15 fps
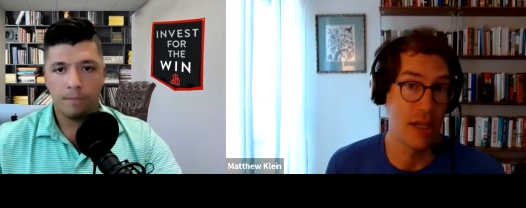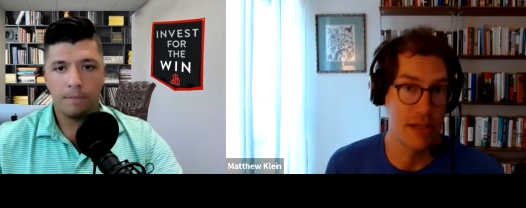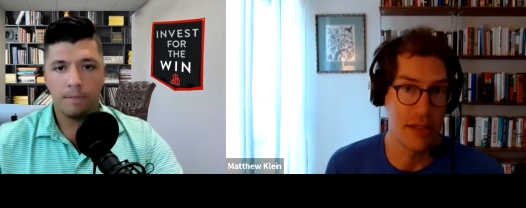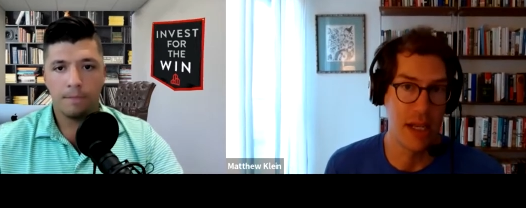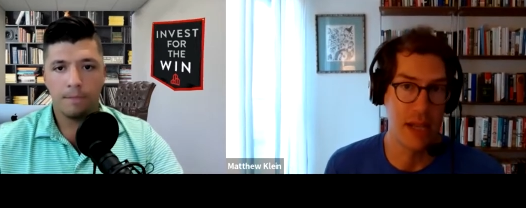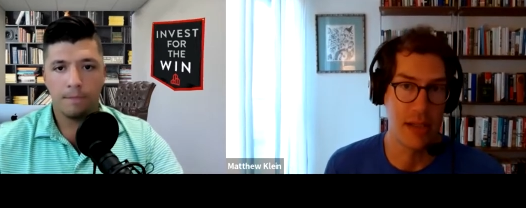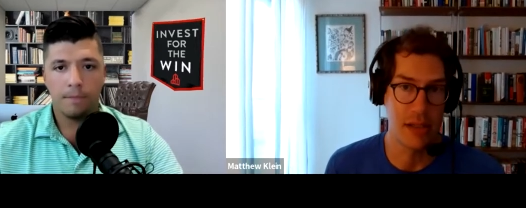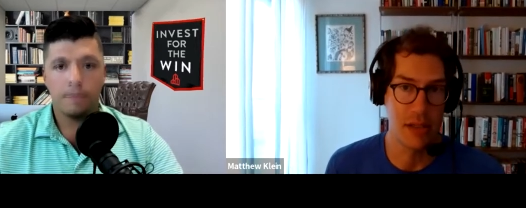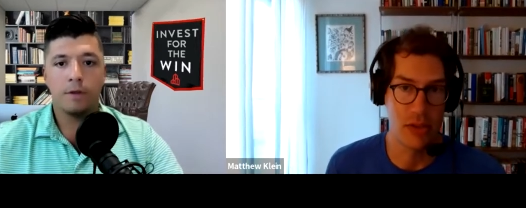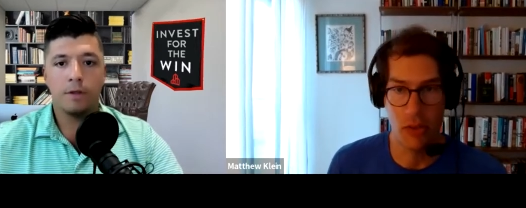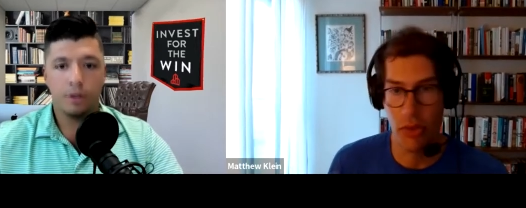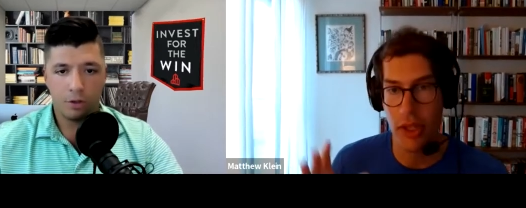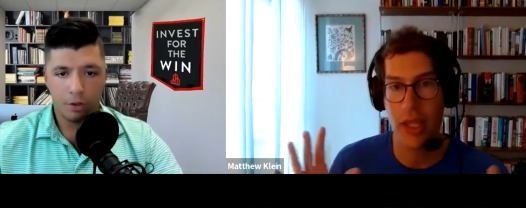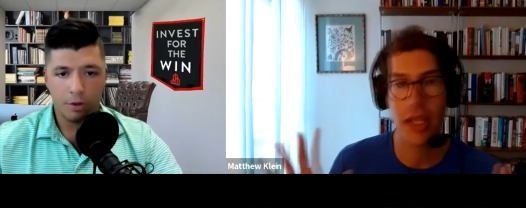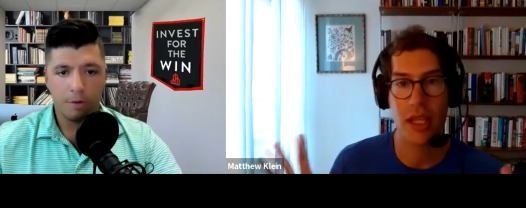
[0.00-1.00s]
Speaker 1: States. And so
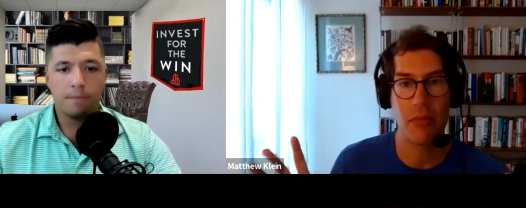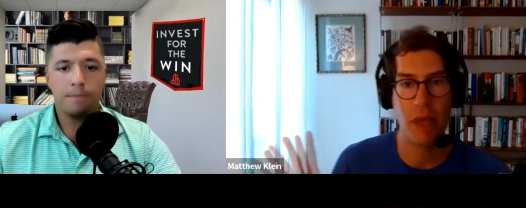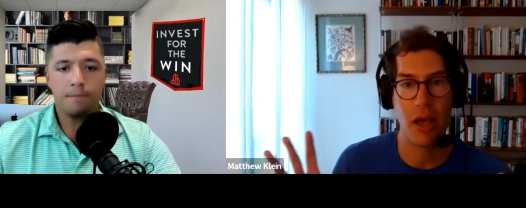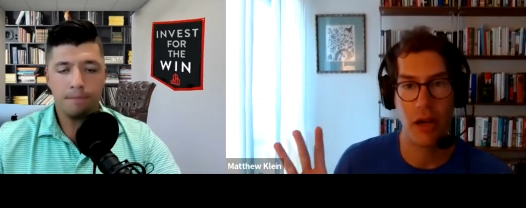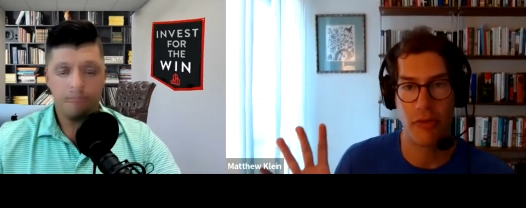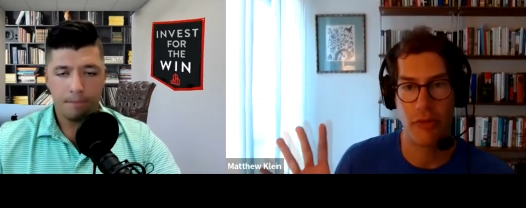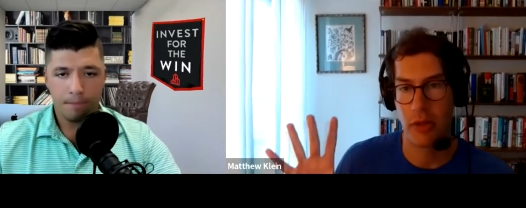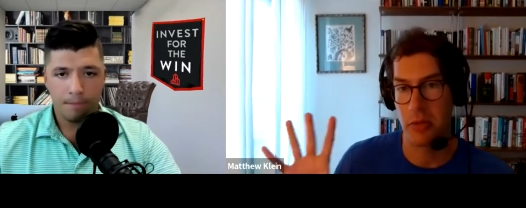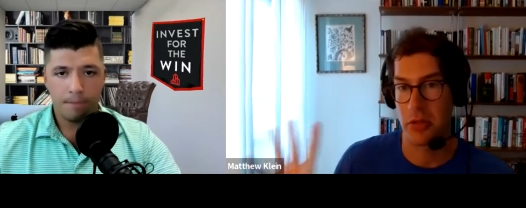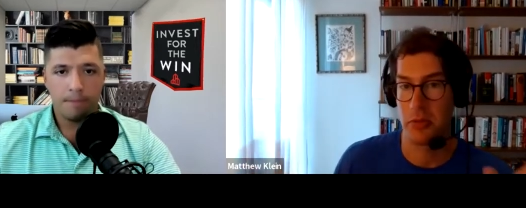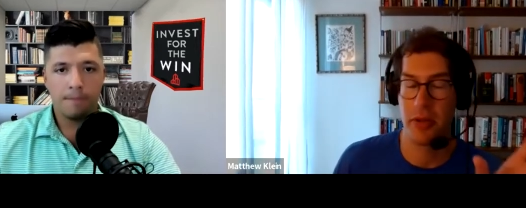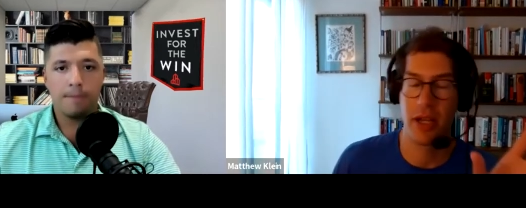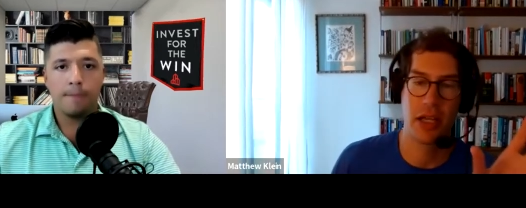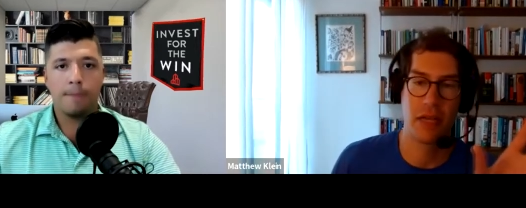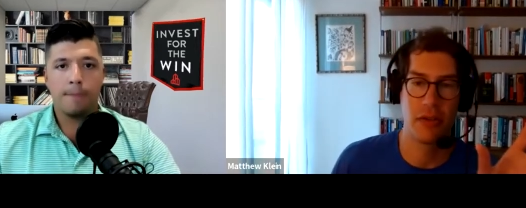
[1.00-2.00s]
thinking about it from the
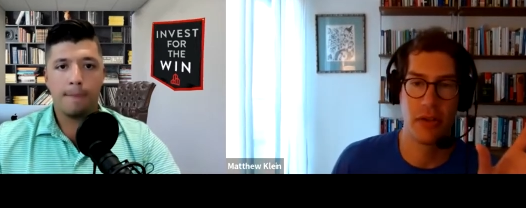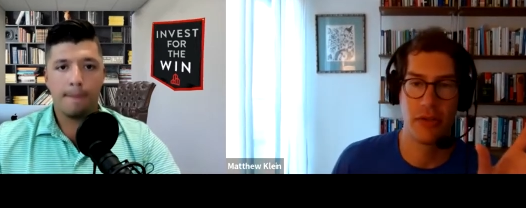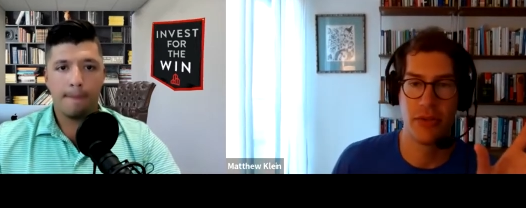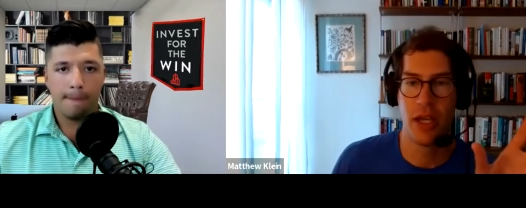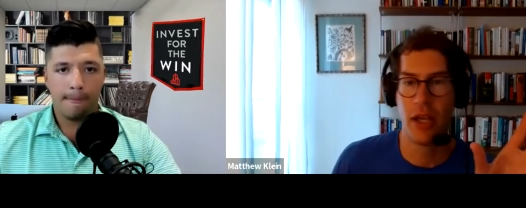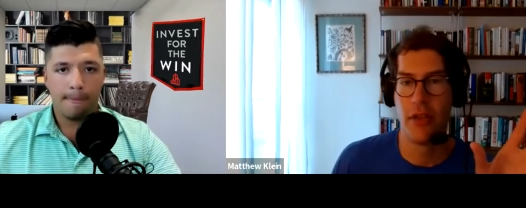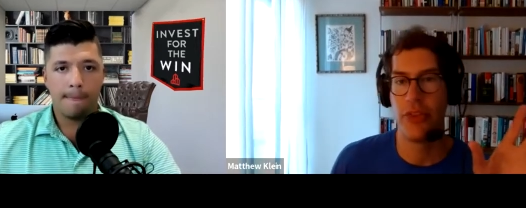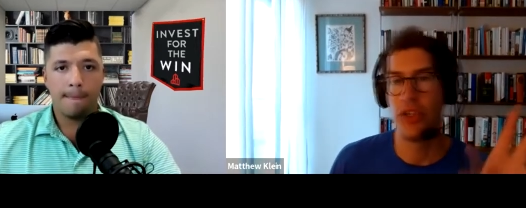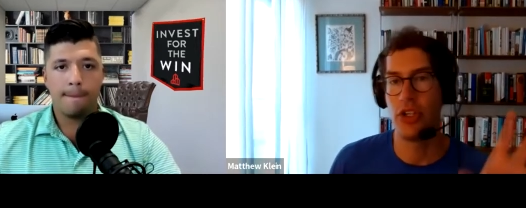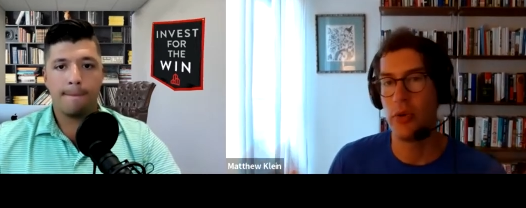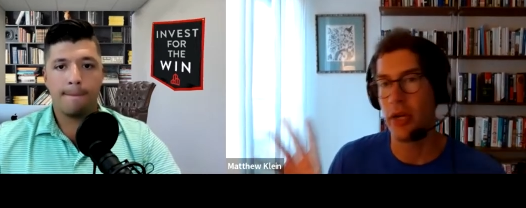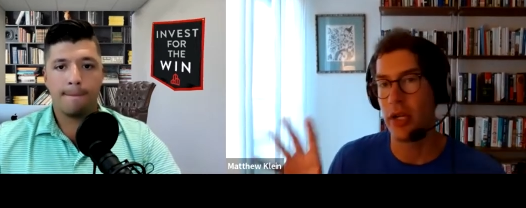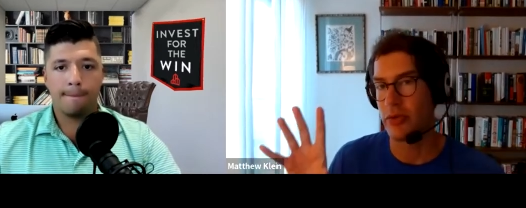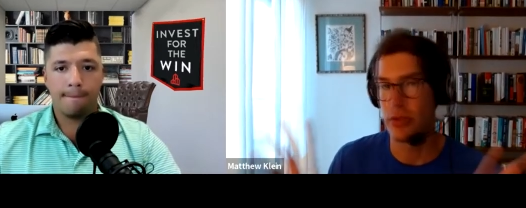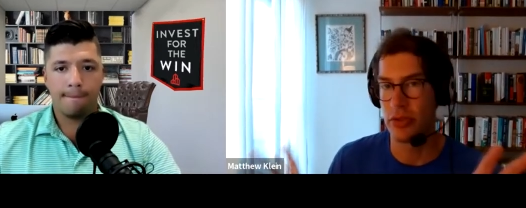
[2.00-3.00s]
perspective of the
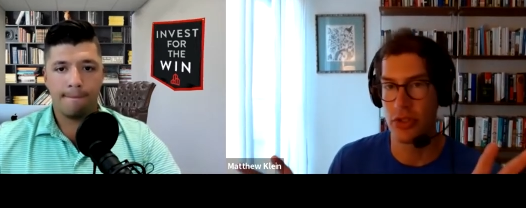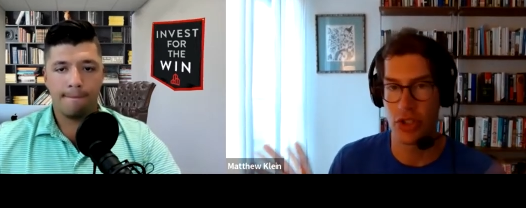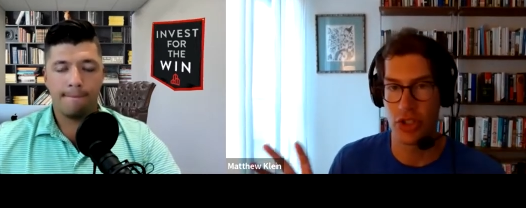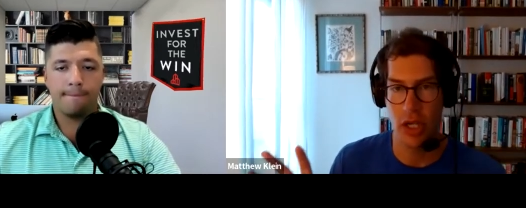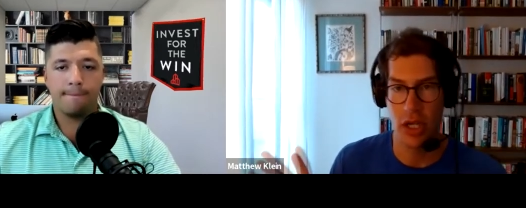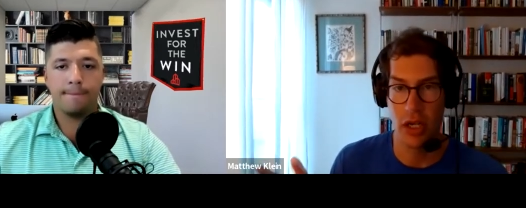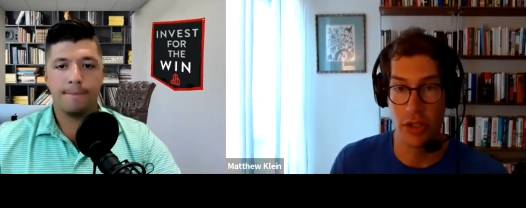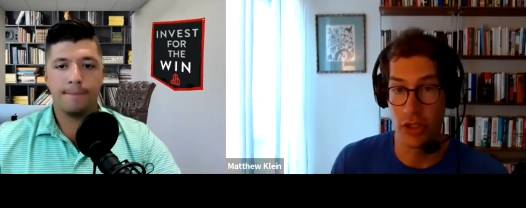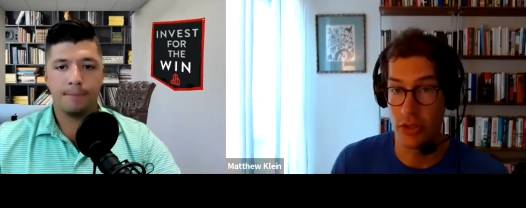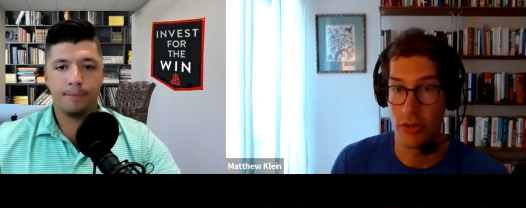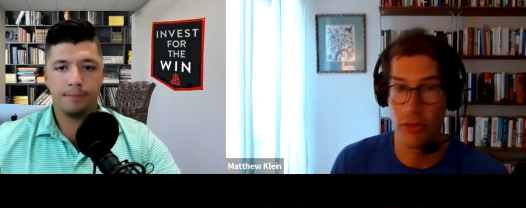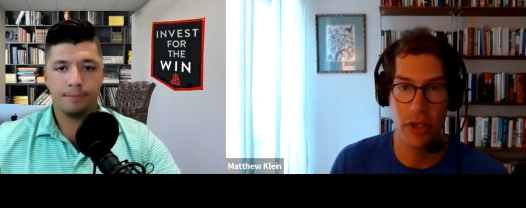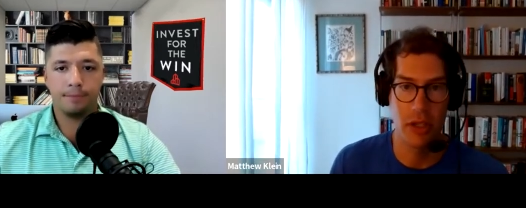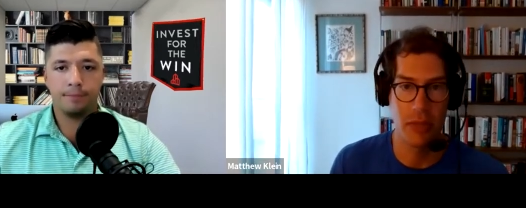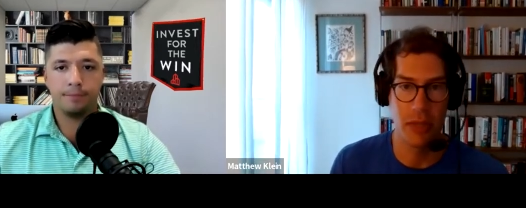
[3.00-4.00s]
US versus China is just
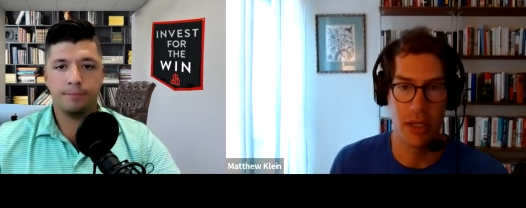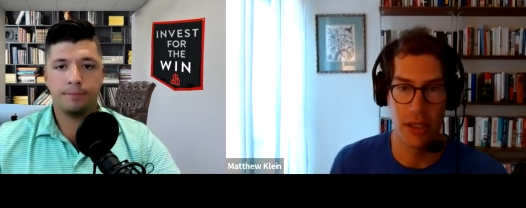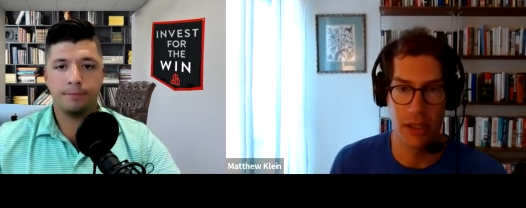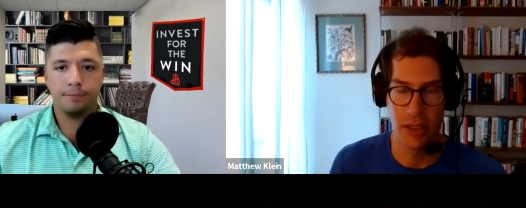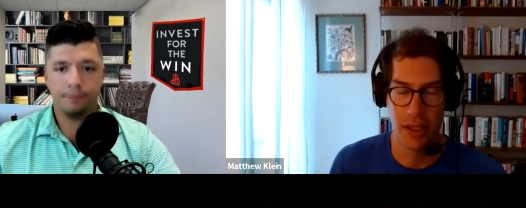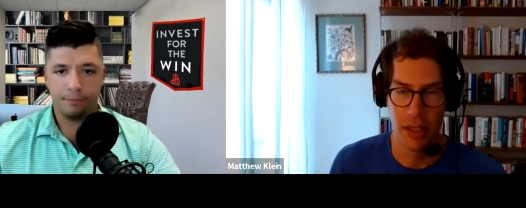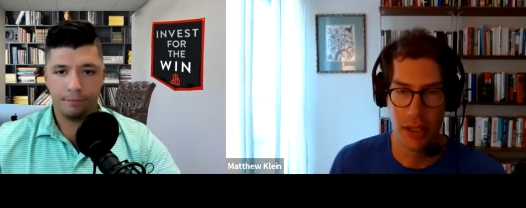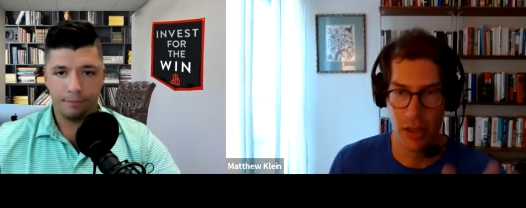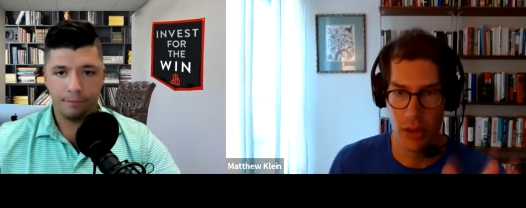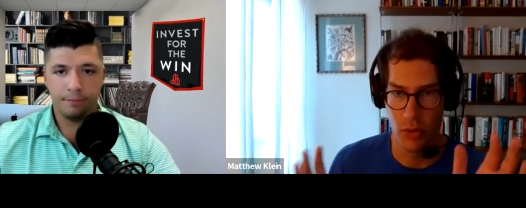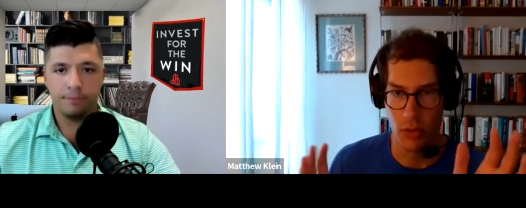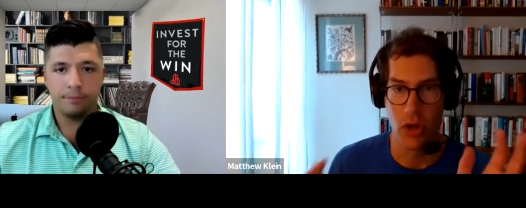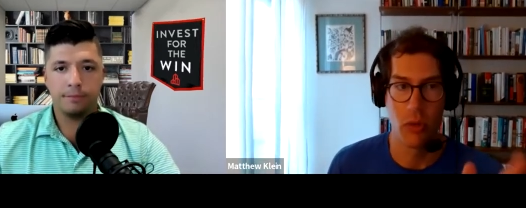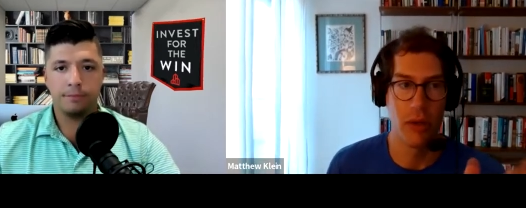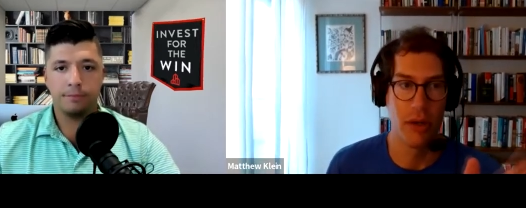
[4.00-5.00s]
fundamentally the
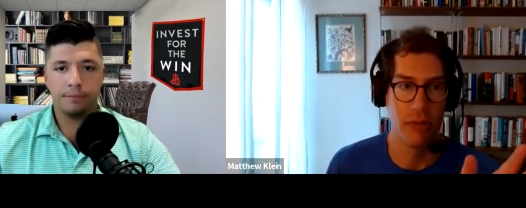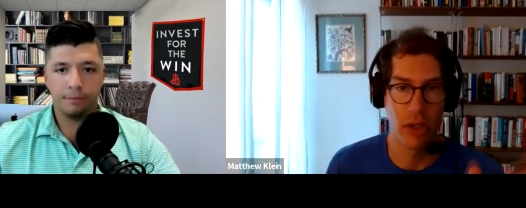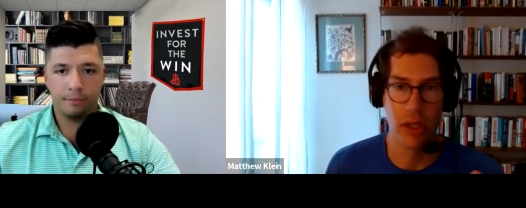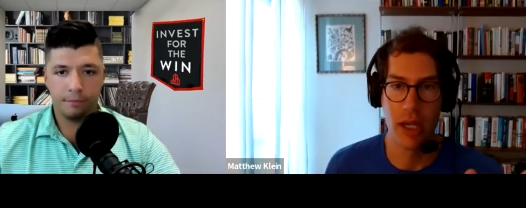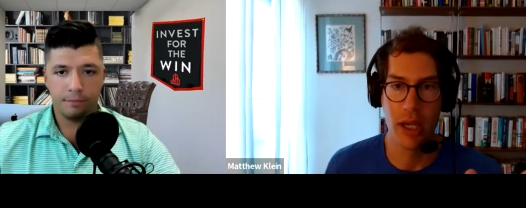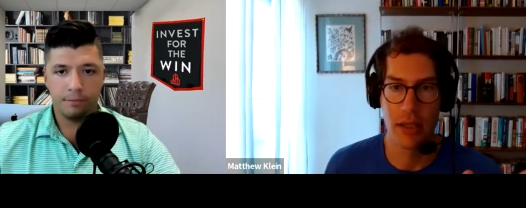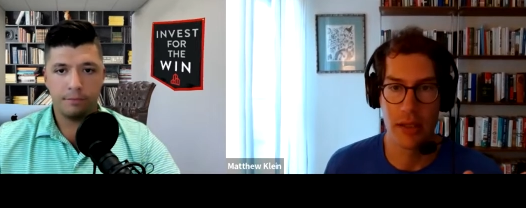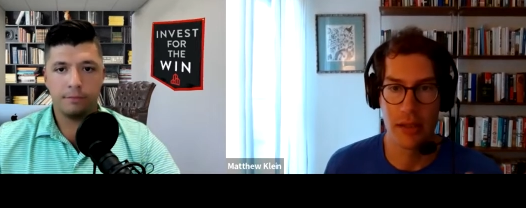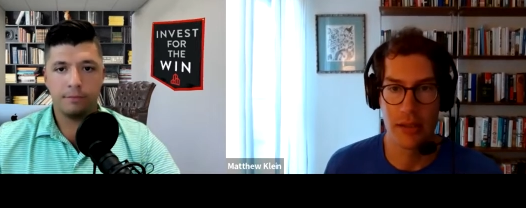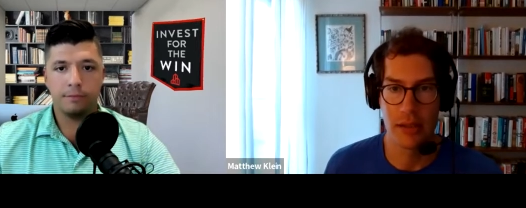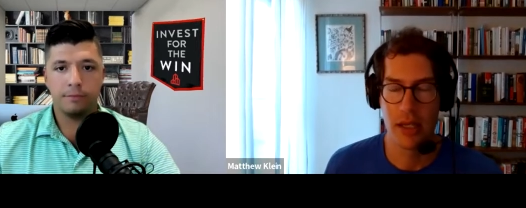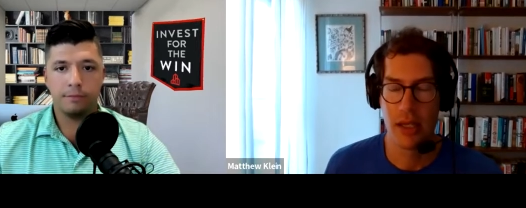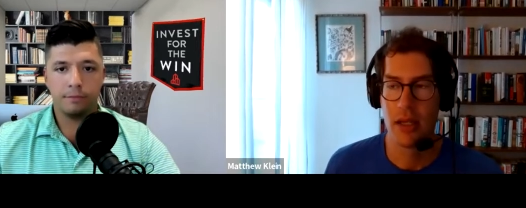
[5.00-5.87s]
wrong way of looking at this.